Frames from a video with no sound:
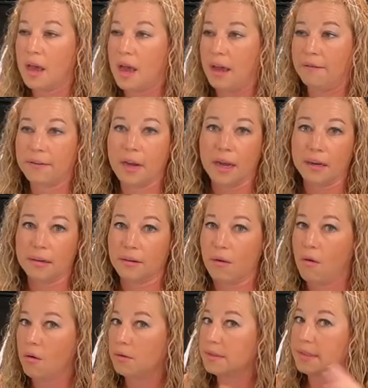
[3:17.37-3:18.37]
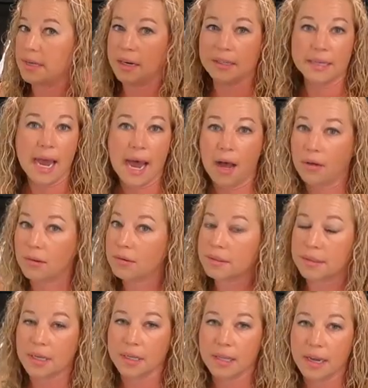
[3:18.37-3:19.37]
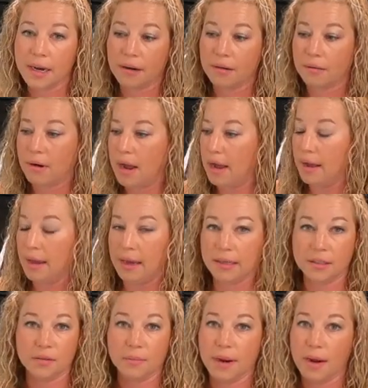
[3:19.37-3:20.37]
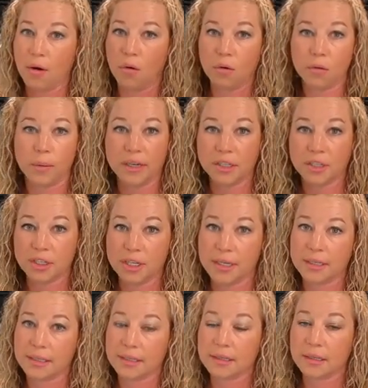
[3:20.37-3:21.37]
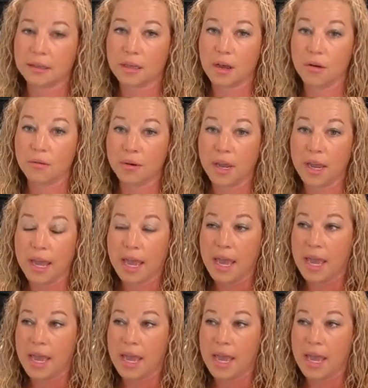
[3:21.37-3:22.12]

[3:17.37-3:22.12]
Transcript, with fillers: I've gotten a whole set of towels in there. I do my whole queen sheets as a load.